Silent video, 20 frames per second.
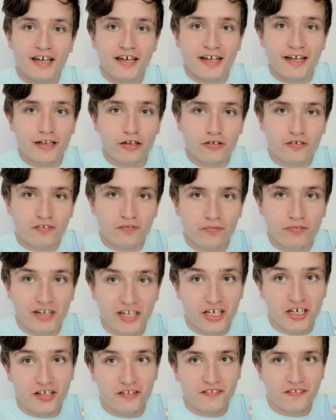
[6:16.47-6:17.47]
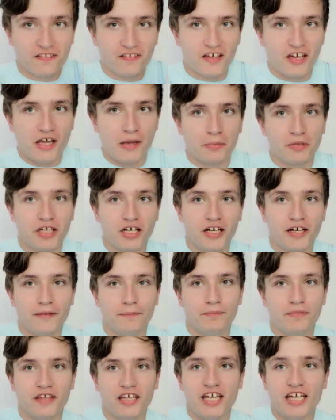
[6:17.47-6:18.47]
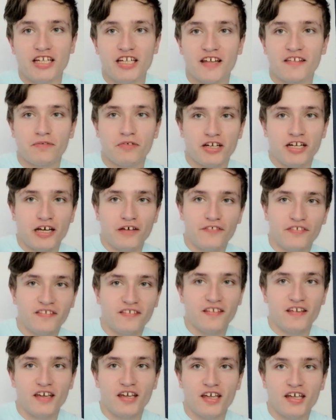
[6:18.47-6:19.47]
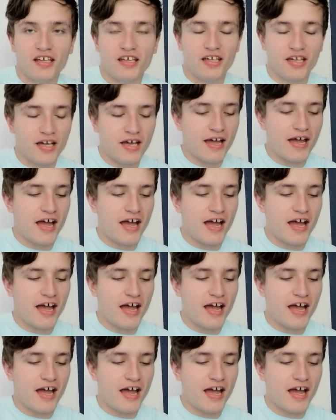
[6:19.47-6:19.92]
It looks really good, so I'm gonna eat this right now for tea,